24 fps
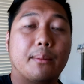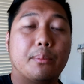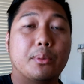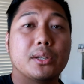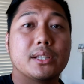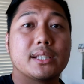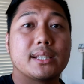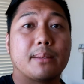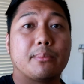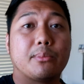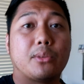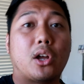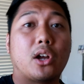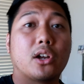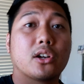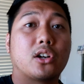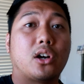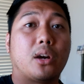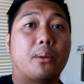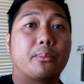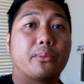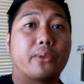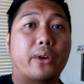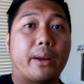I put in some
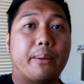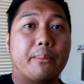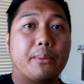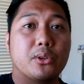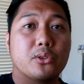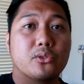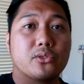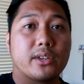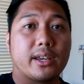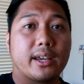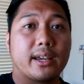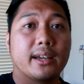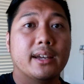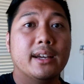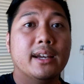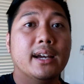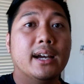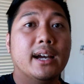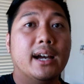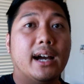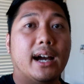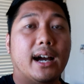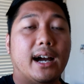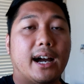non-copyright music.
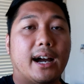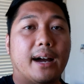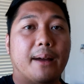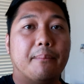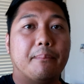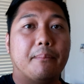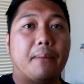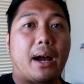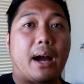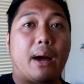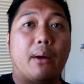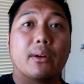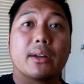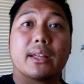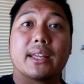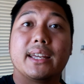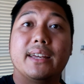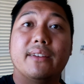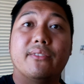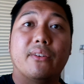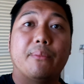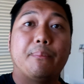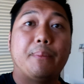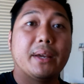Um, I want to
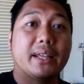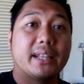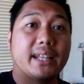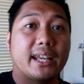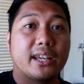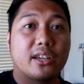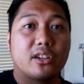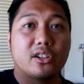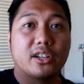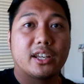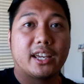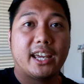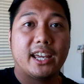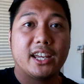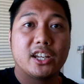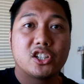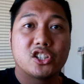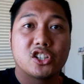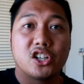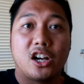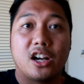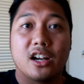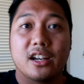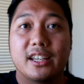give a big thank you to King
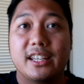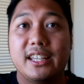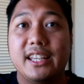Shock.